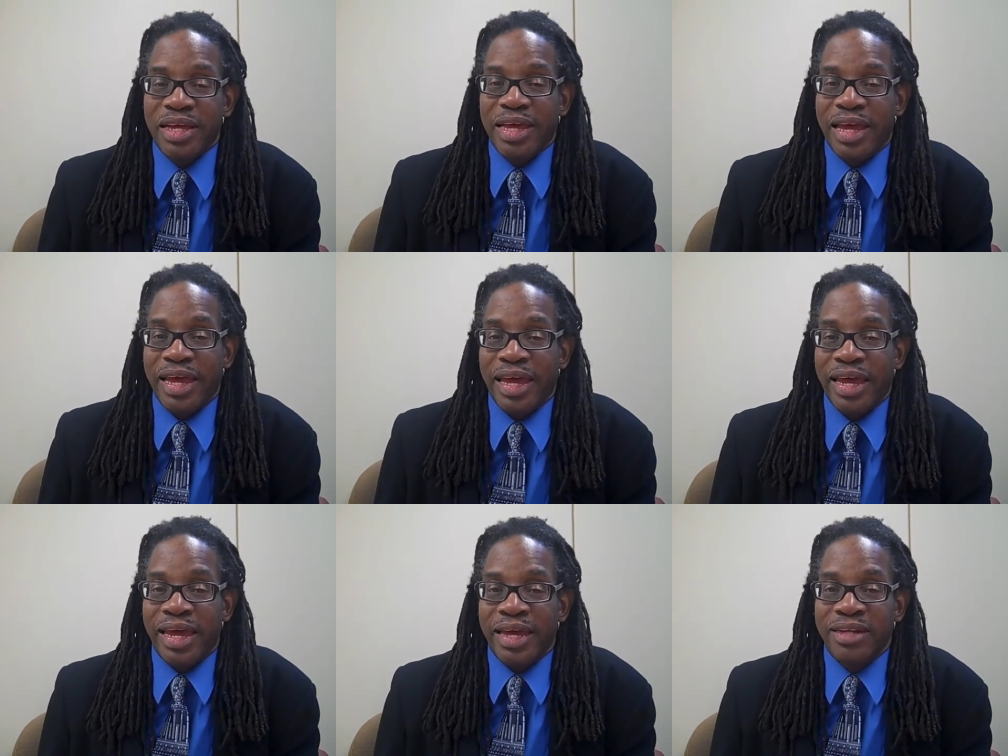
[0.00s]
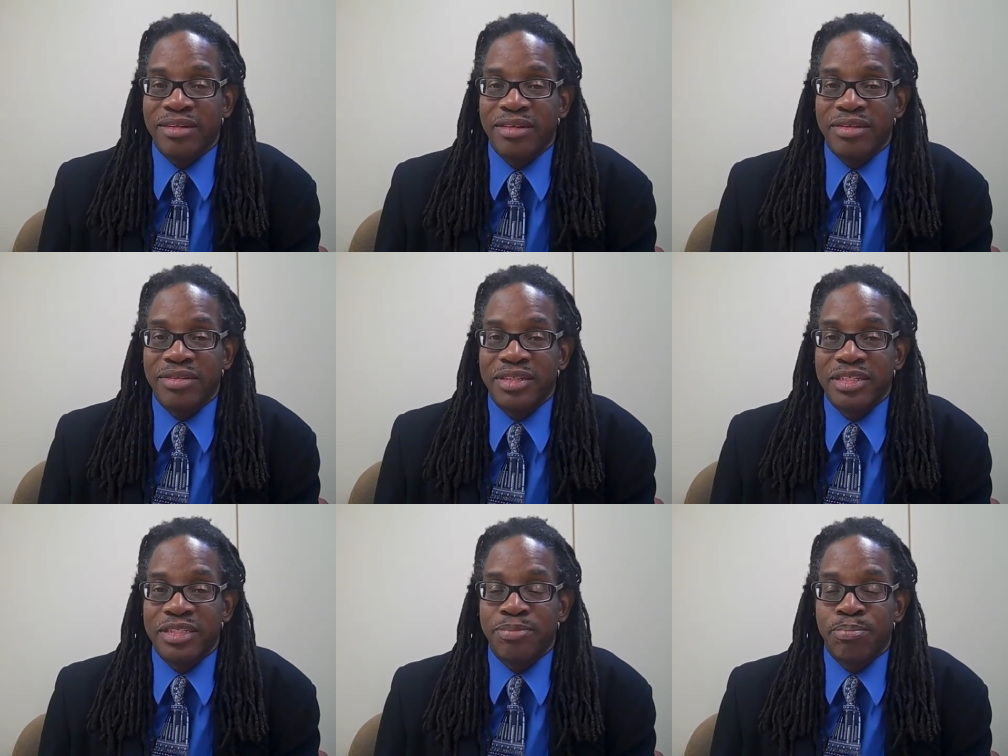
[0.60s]
And
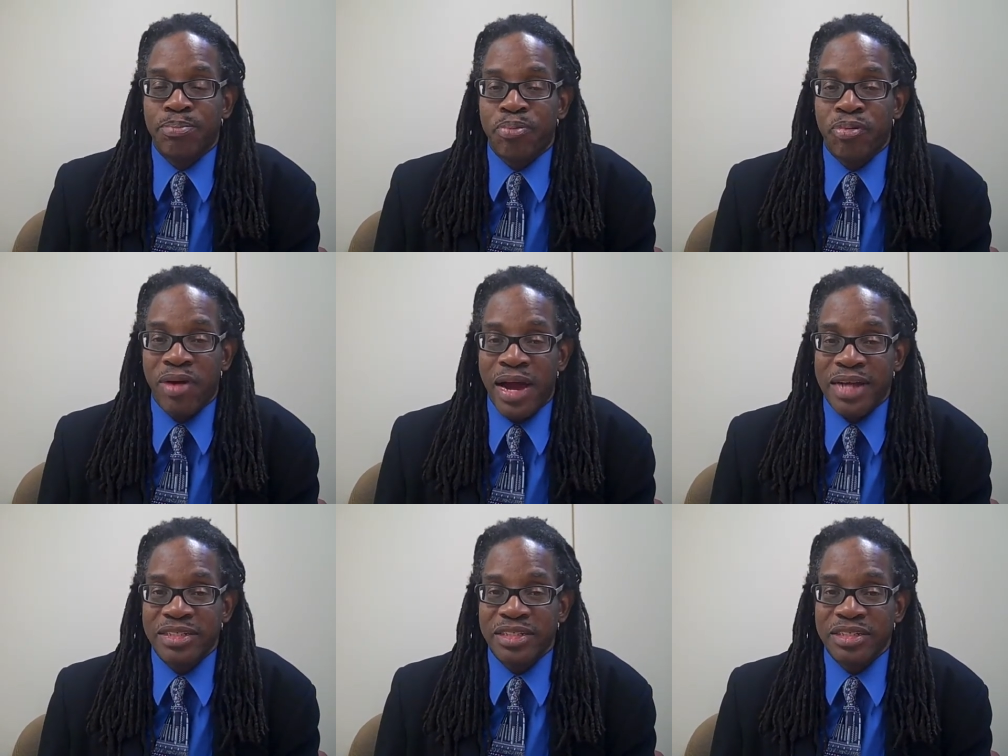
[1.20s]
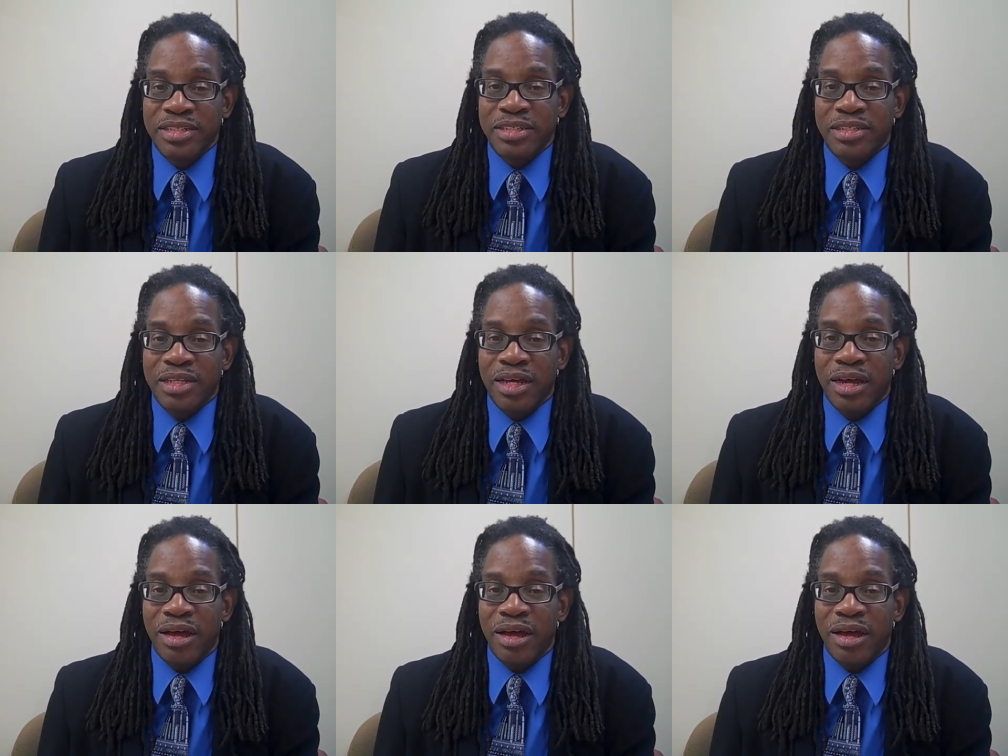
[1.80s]
these projects,